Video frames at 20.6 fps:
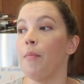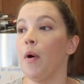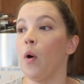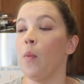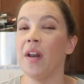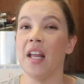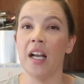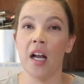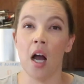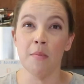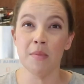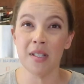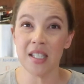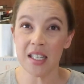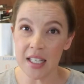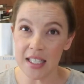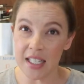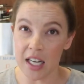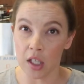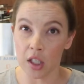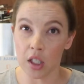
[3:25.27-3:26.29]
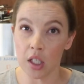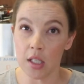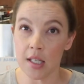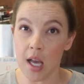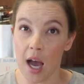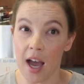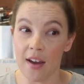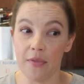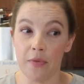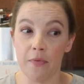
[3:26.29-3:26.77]
But when it comes to dinners,
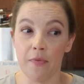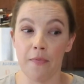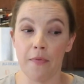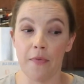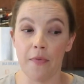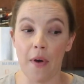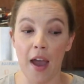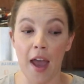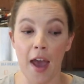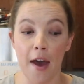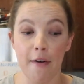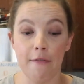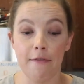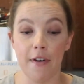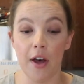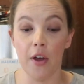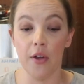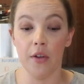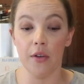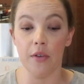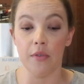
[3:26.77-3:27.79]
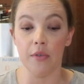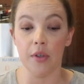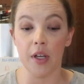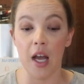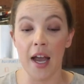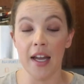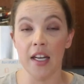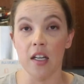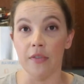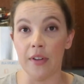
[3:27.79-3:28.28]
I have felt
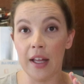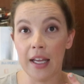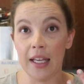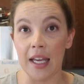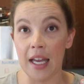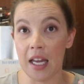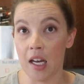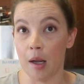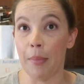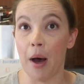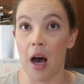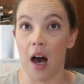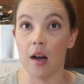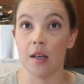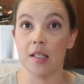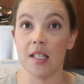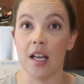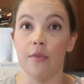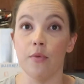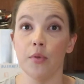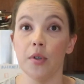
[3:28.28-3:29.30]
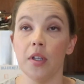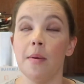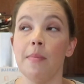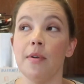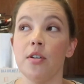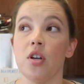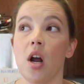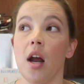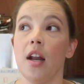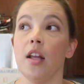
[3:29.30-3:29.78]
kind of like in a box. I've really
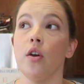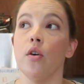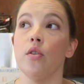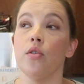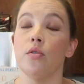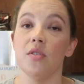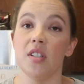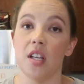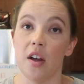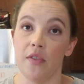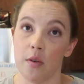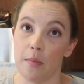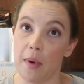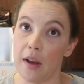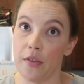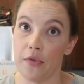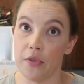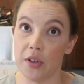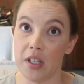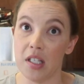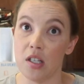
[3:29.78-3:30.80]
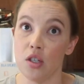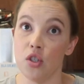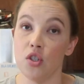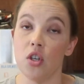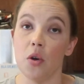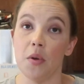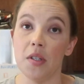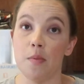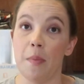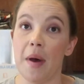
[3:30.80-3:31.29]
been trying to go through stuff in my freezer.
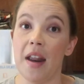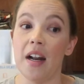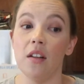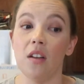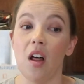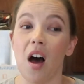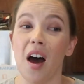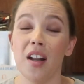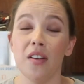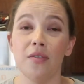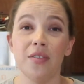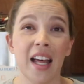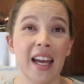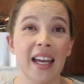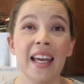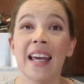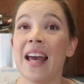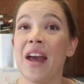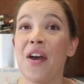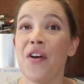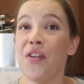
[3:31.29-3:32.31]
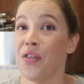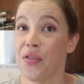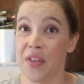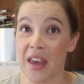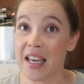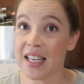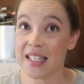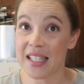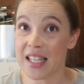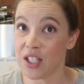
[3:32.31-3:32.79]
So it's been a lot of like
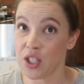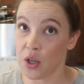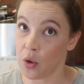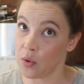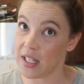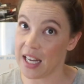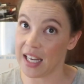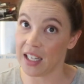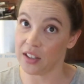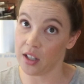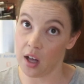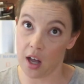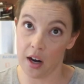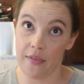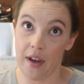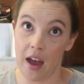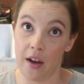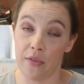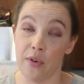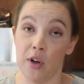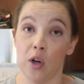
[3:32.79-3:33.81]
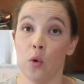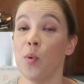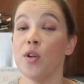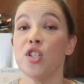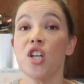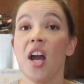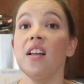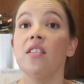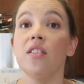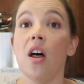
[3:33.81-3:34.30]
things that don't take a lot of effort,
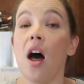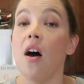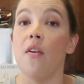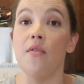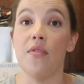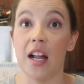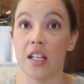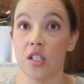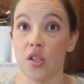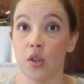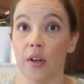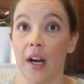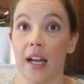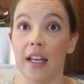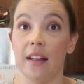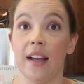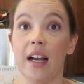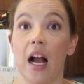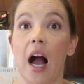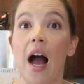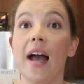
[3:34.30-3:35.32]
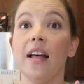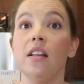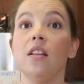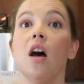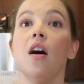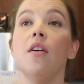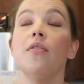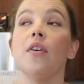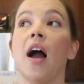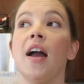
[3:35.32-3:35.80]
which I love. That's great. Like, I
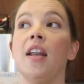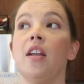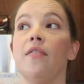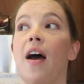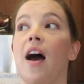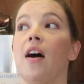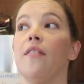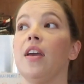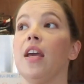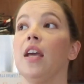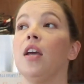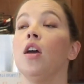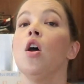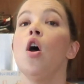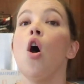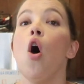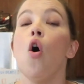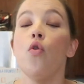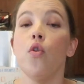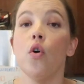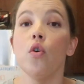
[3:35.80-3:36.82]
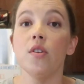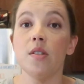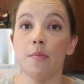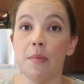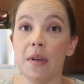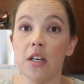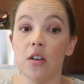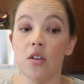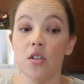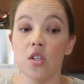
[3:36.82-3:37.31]
love kind of having those
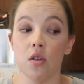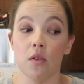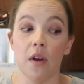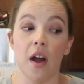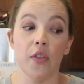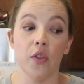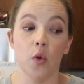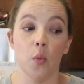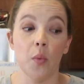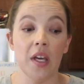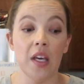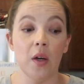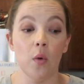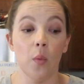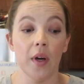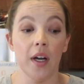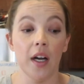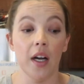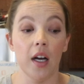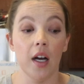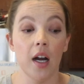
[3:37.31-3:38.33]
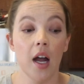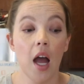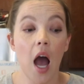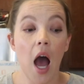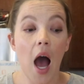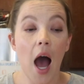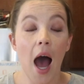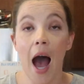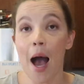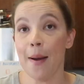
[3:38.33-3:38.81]
meals throughout the week where
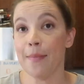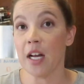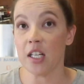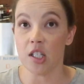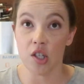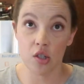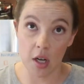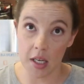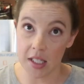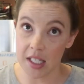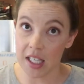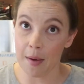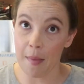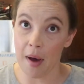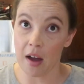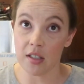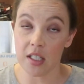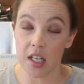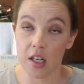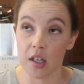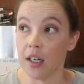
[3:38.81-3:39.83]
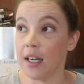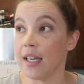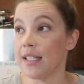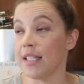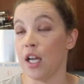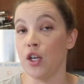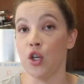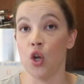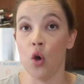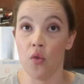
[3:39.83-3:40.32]
I'm not stressing about dinner
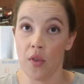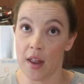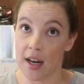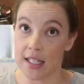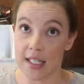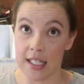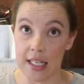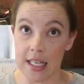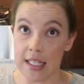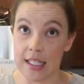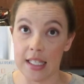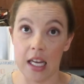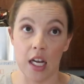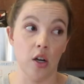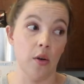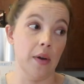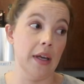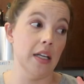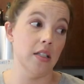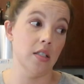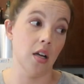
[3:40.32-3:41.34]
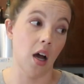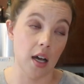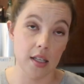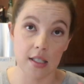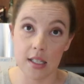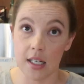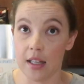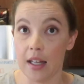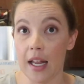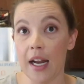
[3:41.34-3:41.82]
because I know that it's easy. I know I can
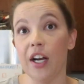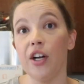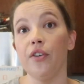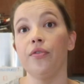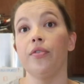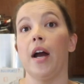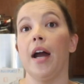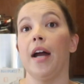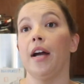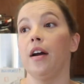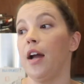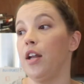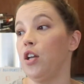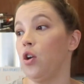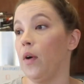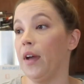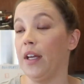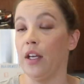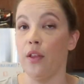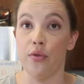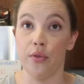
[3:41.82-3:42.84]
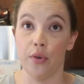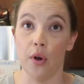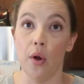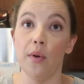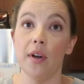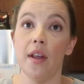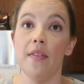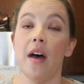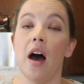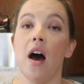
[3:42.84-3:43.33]
toss it in the air fryer. I know I can
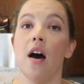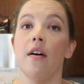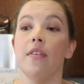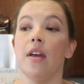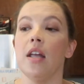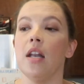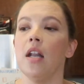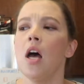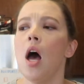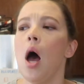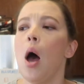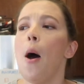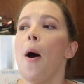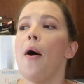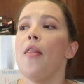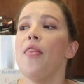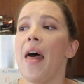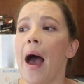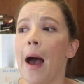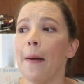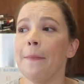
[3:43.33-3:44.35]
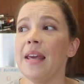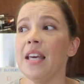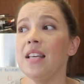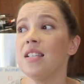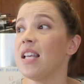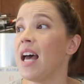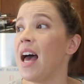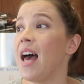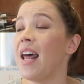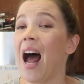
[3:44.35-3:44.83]
throw it in the oven. That being
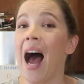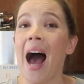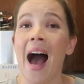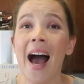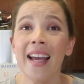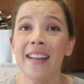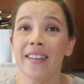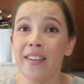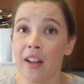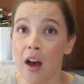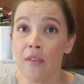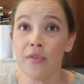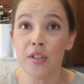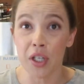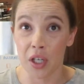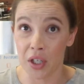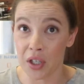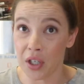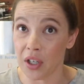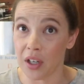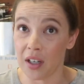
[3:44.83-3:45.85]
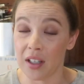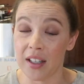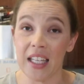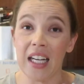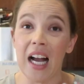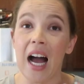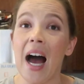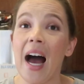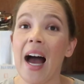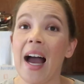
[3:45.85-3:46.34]
said, I love to cook.
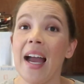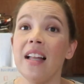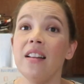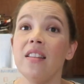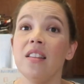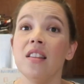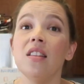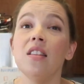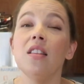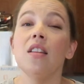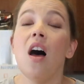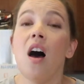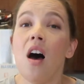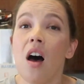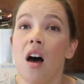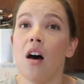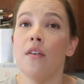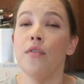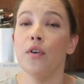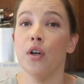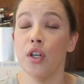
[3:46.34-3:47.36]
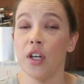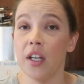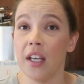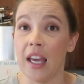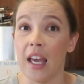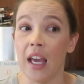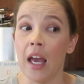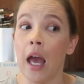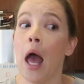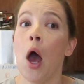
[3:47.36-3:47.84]
Like, I love
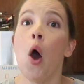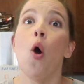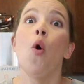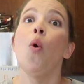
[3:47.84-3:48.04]
cooking.